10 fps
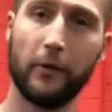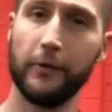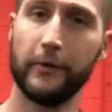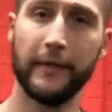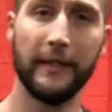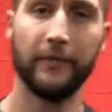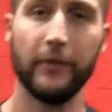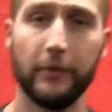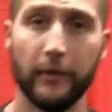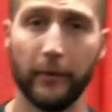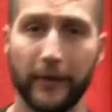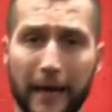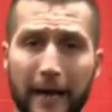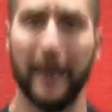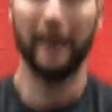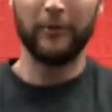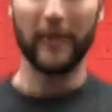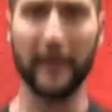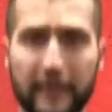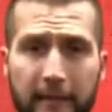You can even do it with an odd
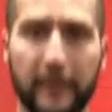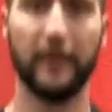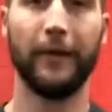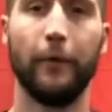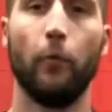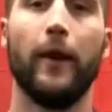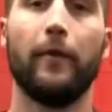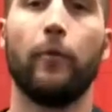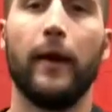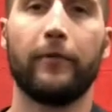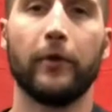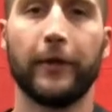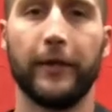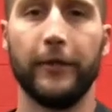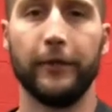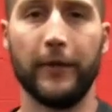object, whatever you're looking to do.